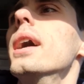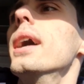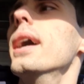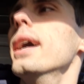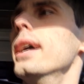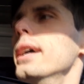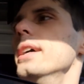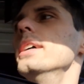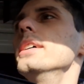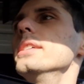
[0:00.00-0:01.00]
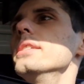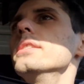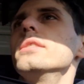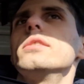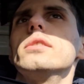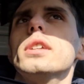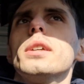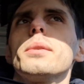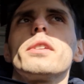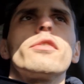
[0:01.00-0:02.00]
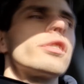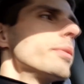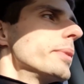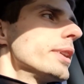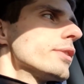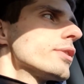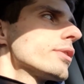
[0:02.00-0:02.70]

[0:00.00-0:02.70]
And then I waited 40 minutes,